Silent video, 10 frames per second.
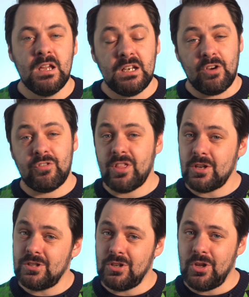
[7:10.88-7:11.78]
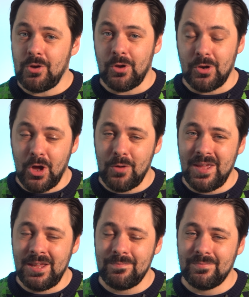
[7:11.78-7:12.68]
Now for those of you who know
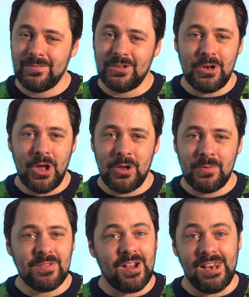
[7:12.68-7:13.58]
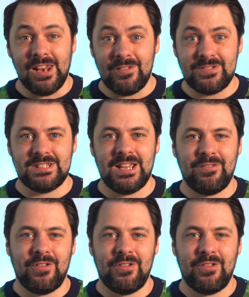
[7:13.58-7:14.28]
me, you know that I love to take